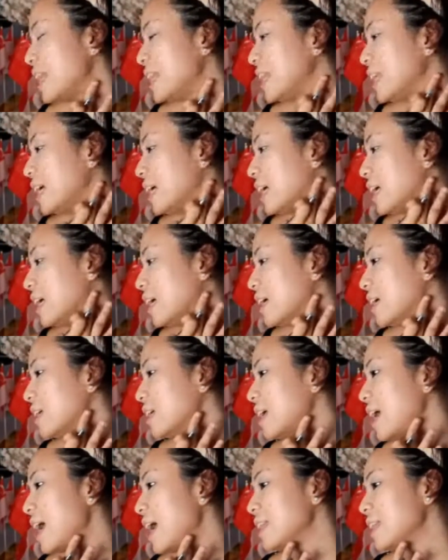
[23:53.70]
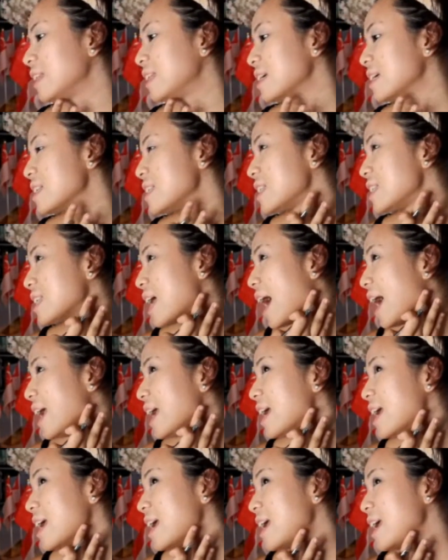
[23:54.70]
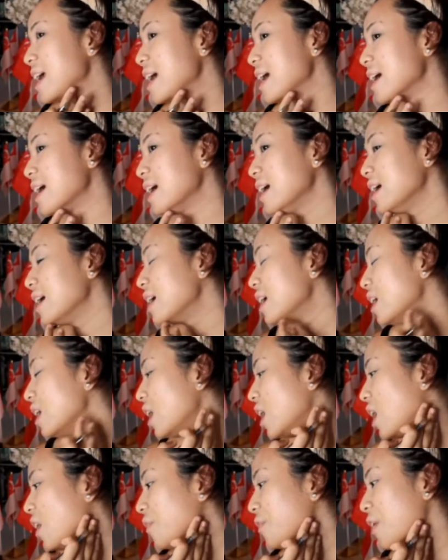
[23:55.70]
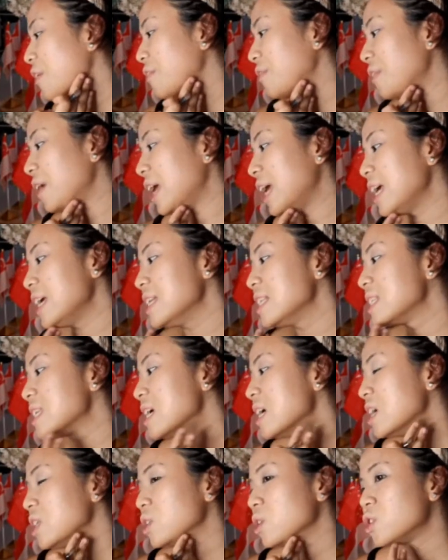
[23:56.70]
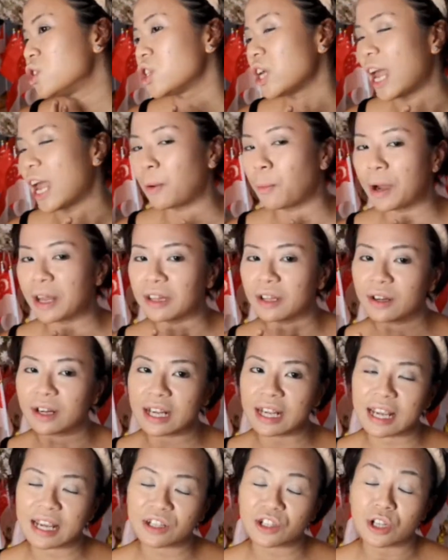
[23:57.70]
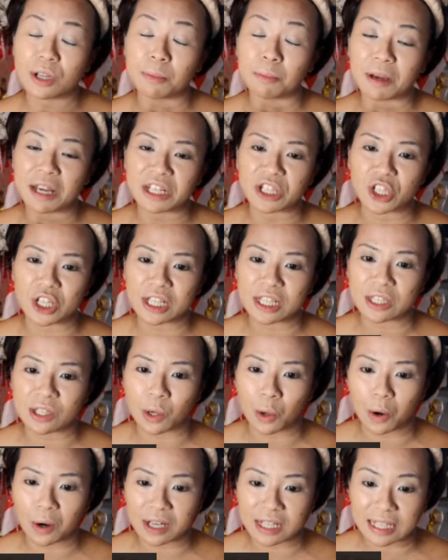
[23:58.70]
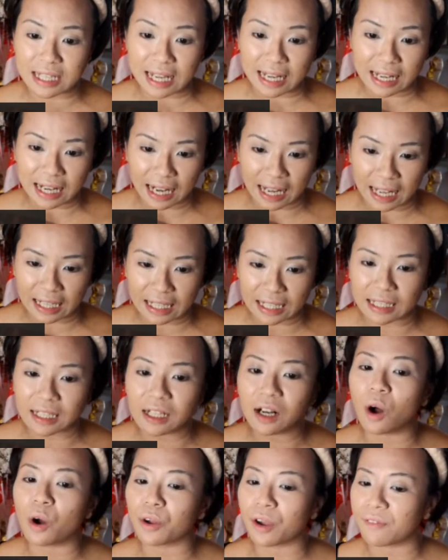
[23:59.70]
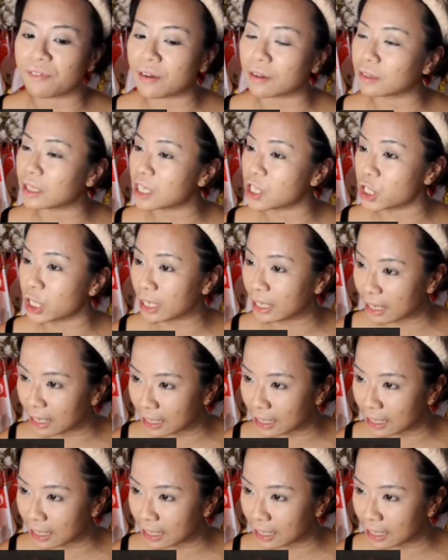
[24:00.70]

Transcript: at the side here of your face to check whether it actually matches your skin color or your foundation